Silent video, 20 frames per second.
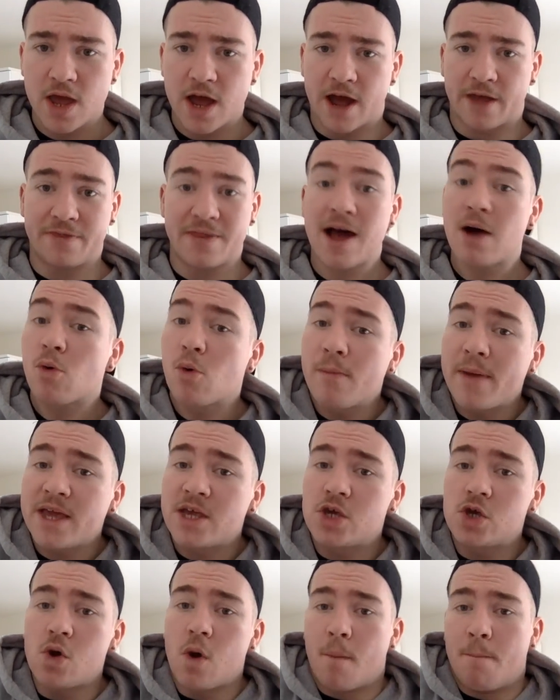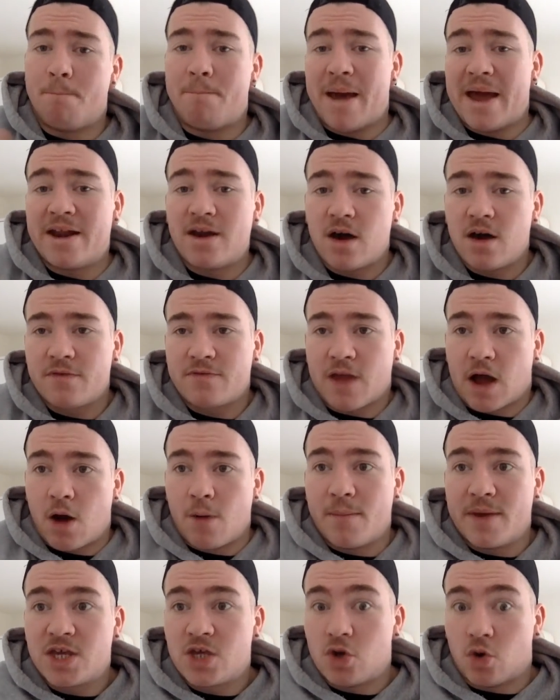And that will make you a better, that will
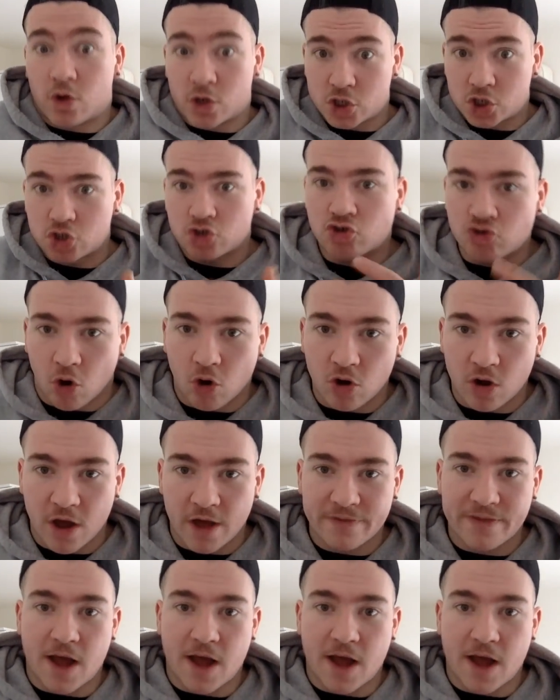make you a stronger,